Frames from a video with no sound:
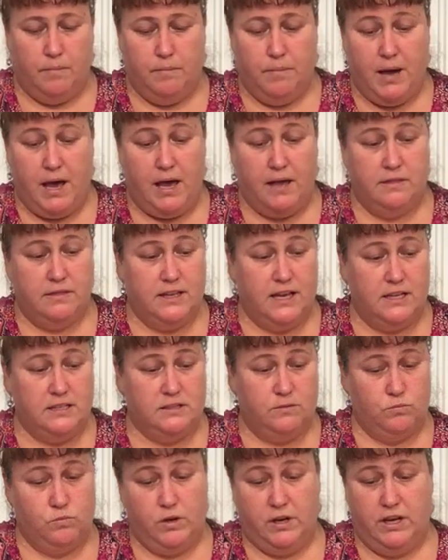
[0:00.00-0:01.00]
But
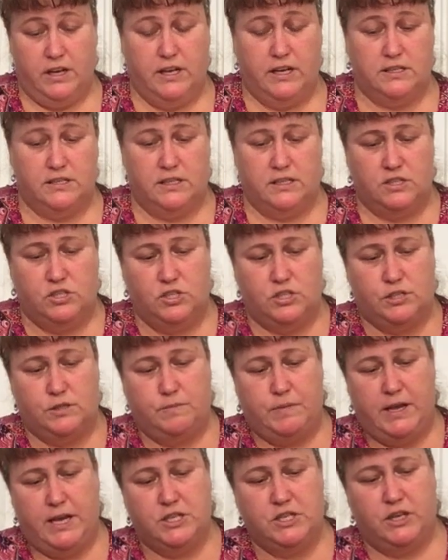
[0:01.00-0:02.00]
that's what it is. It's just
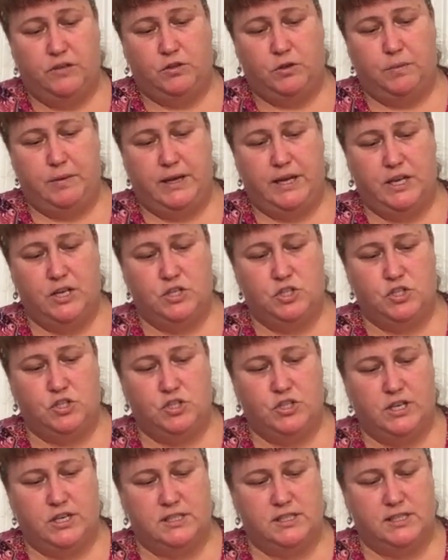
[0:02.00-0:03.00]
page after page,
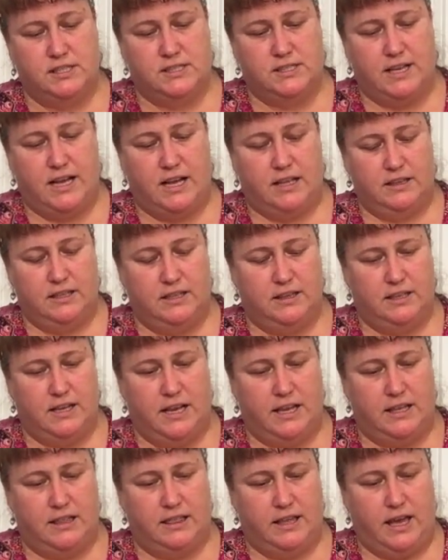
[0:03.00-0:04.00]
just exactly
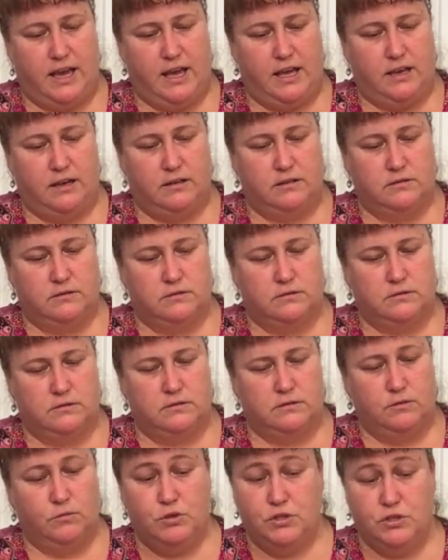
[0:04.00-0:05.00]
like that,
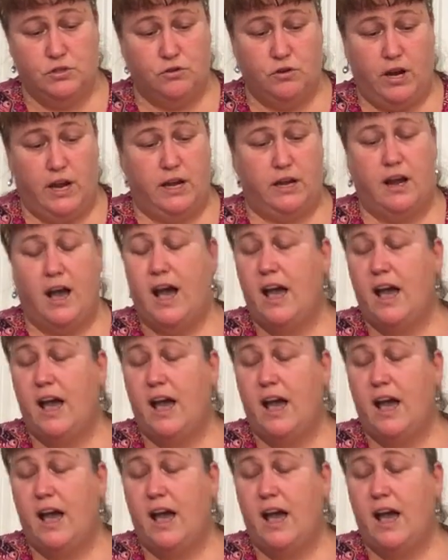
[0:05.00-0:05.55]
which is great.